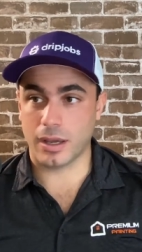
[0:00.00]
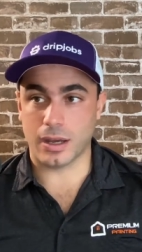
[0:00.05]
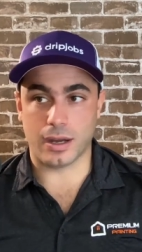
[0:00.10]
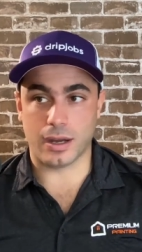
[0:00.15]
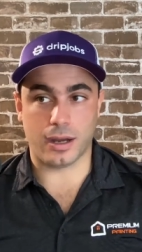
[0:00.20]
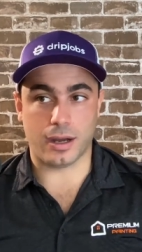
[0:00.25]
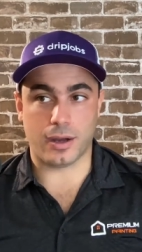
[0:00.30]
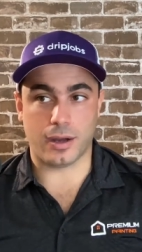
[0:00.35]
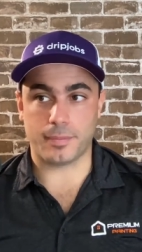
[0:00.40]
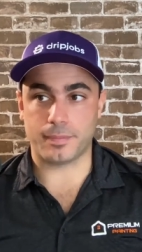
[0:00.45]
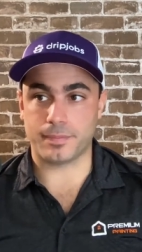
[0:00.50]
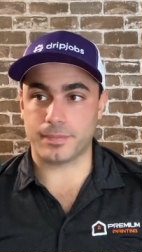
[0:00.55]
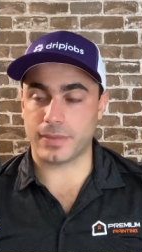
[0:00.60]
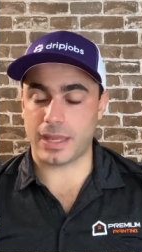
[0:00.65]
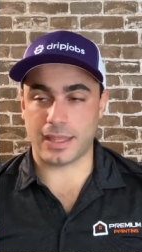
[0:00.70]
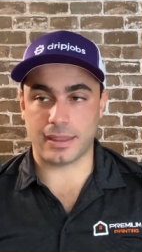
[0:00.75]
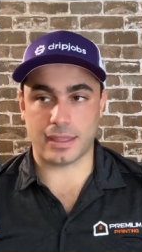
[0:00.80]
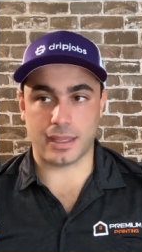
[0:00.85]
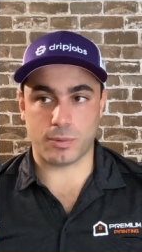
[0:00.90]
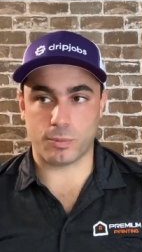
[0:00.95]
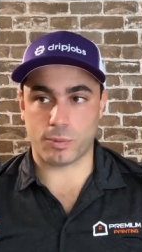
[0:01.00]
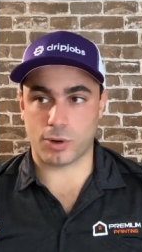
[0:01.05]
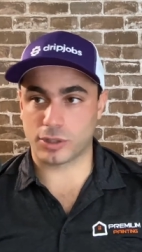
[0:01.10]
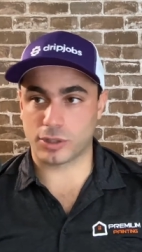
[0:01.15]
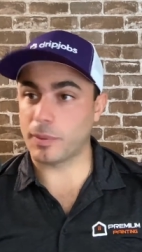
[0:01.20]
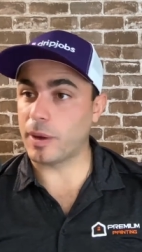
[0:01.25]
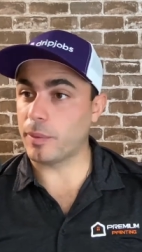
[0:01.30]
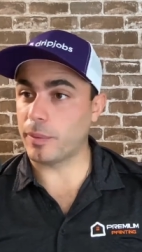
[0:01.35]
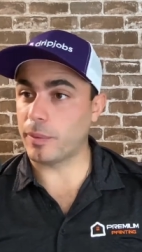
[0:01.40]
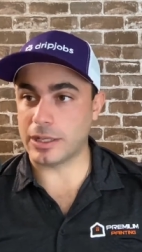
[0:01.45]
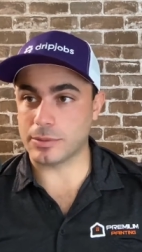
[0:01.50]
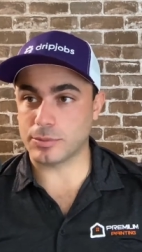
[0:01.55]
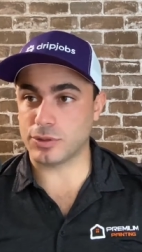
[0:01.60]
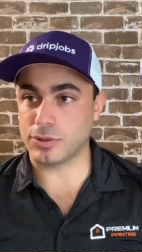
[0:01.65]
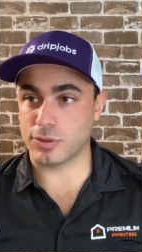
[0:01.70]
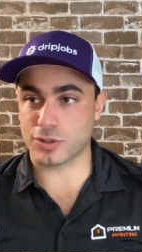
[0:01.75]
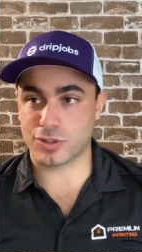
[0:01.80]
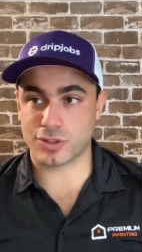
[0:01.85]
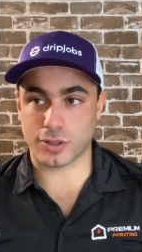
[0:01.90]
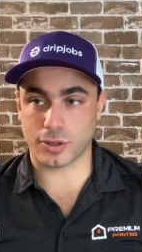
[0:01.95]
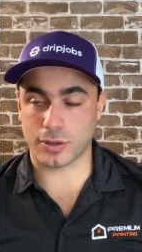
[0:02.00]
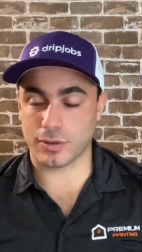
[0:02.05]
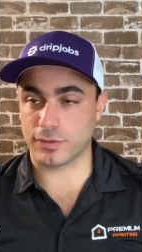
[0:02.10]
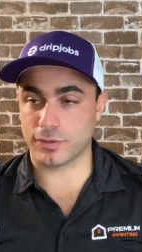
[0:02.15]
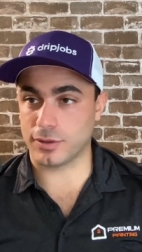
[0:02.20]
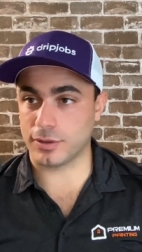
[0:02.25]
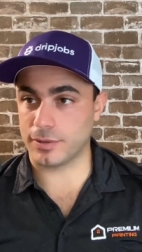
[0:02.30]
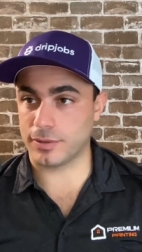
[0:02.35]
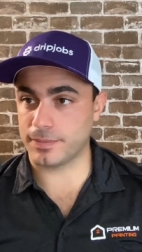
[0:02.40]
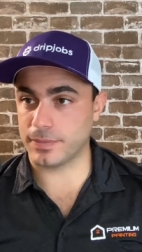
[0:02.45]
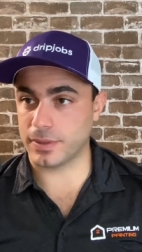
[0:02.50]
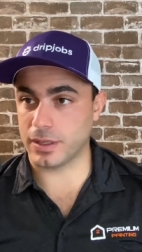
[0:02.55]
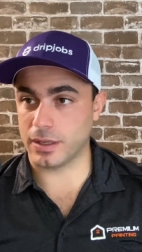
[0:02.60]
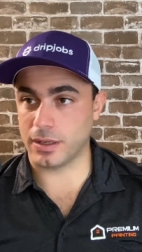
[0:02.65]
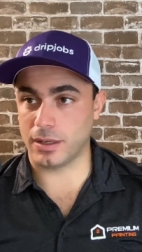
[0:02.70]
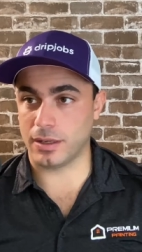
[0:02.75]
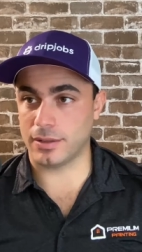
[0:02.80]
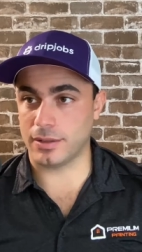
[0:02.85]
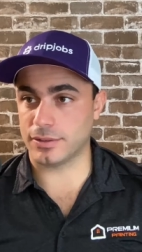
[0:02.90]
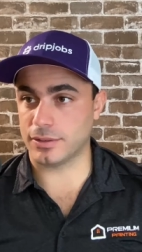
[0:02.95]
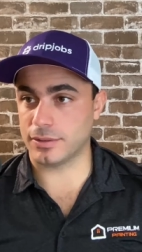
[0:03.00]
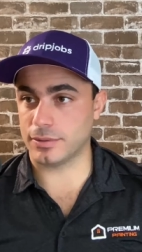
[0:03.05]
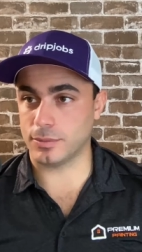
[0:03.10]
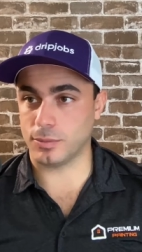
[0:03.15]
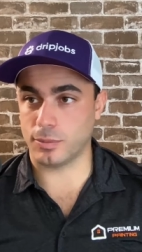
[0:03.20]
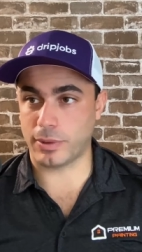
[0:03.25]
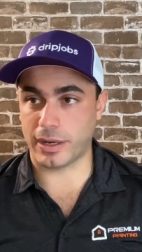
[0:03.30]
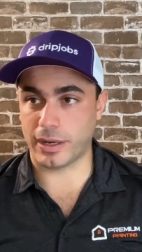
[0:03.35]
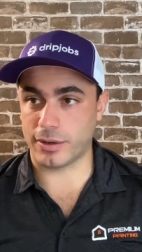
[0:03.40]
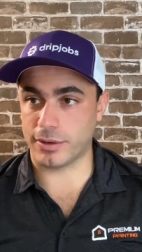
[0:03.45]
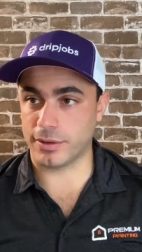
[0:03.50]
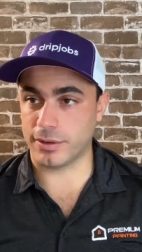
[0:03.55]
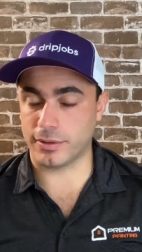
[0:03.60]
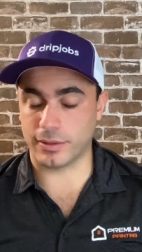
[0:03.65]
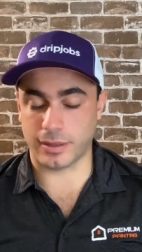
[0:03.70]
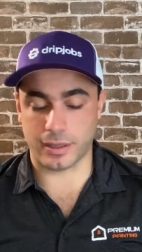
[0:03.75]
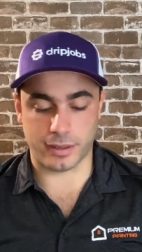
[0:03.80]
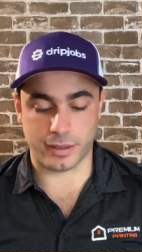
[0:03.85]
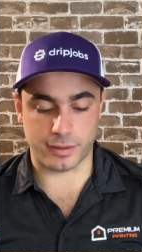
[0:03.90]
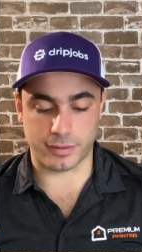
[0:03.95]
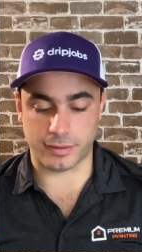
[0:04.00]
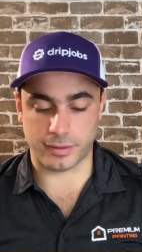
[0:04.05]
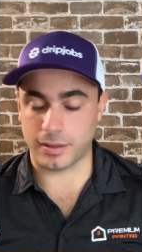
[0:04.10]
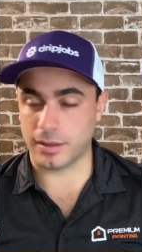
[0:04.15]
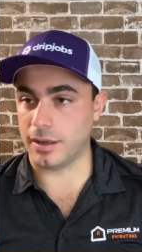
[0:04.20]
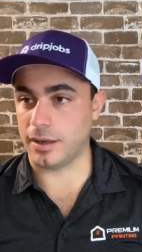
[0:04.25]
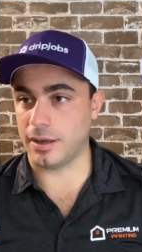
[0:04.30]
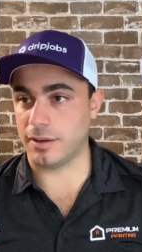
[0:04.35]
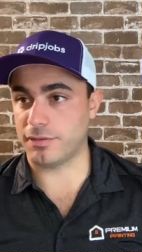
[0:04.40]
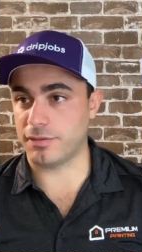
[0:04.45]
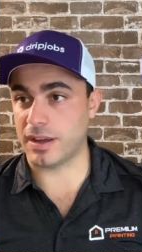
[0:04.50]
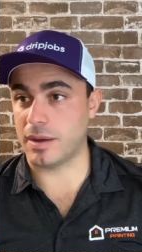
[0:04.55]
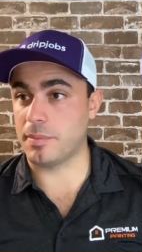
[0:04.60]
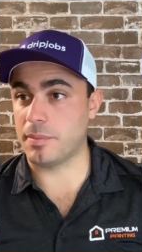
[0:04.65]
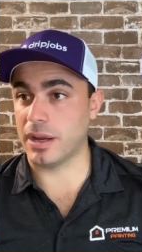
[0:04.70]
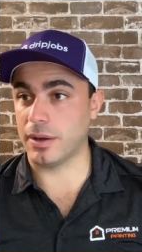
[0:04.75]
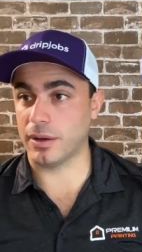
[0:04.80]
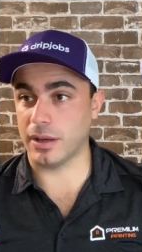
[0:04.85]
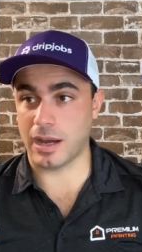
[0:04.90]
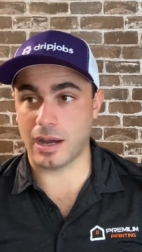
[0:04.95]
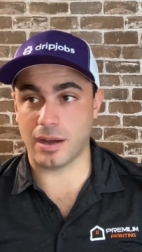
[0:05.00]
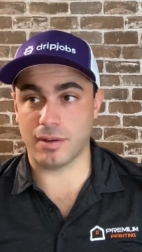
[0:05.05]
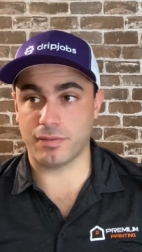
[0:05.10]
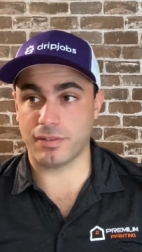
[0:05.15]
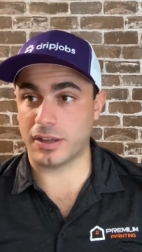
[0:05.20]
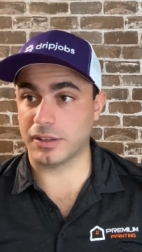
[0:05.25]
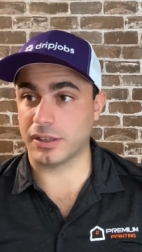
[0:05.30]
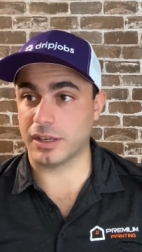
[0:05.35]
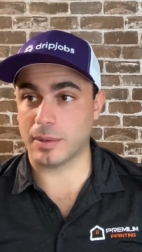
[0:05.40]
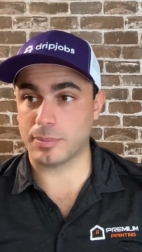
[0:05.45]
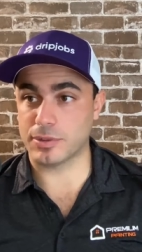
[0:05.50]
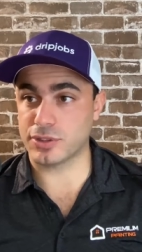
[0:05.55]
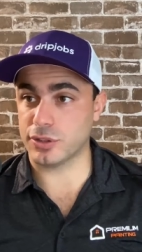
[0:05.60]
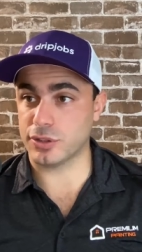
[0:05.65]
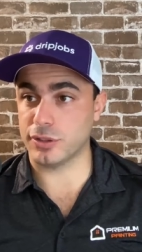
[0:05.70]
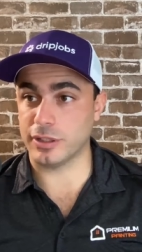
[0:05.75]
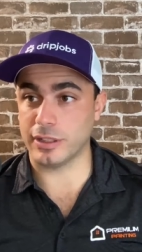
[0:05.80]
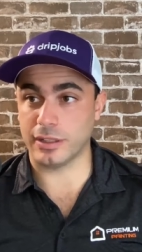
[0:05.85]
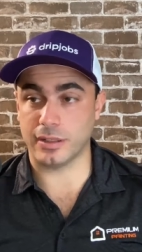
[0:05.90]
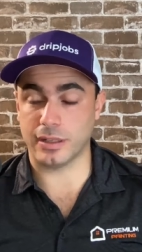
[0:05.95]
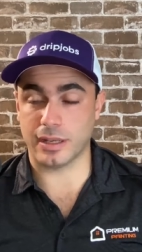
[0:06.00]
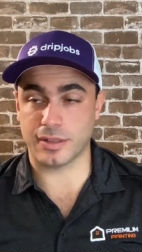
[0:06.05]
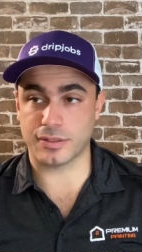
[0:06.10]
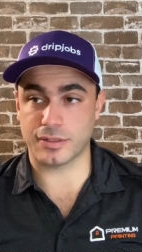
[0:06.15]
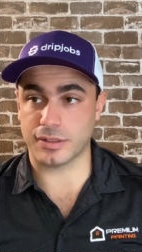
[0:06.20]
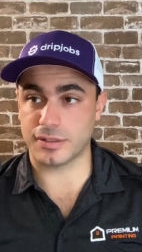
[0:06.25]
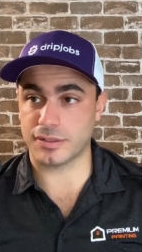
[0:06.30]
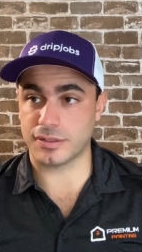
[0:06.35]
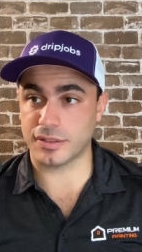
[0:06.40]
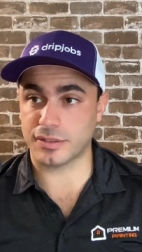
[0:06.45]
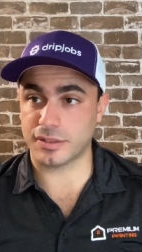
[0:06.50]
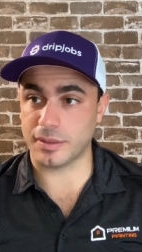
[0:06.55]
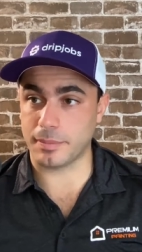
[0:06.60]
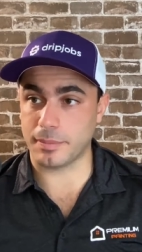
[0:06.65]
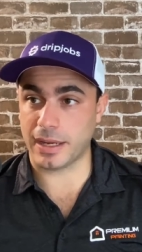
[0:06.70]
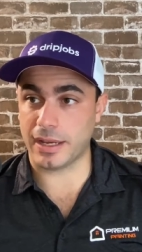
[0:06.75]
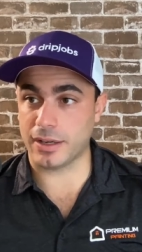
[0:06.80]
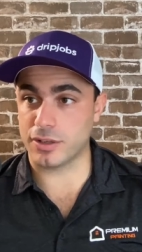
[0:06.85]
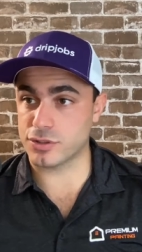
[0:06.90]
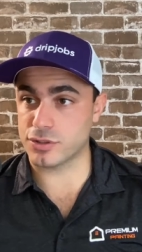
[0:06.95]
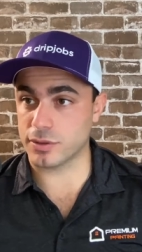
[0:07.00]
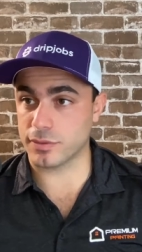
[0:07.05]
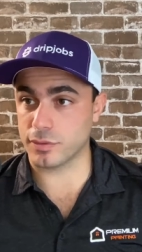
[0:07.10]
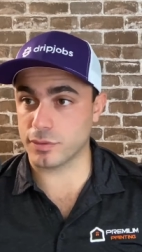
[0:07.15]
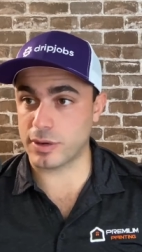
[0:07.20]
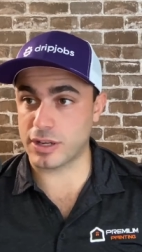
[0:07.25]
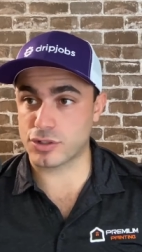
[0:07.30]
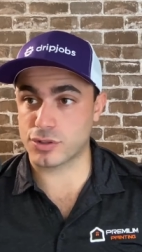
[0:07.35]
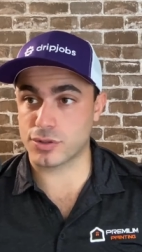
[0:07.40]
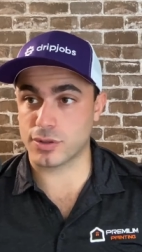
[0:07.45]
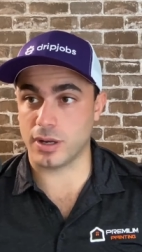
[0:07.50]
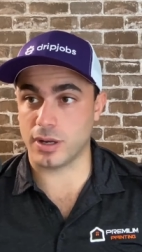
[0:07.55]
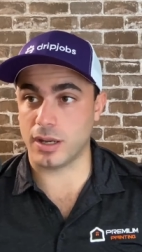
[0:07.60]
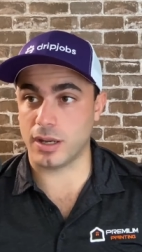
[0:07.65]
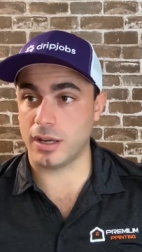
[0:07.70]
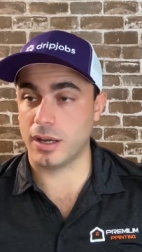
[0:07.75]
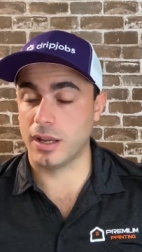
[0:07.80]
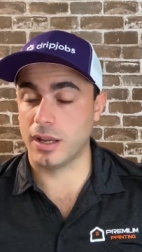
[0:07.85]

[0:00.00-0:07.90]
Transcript: um, and then worked my way up to a server uh, as a waiter, and then uh, found my uh, found an opportunity as an assistant manager of a restaurant,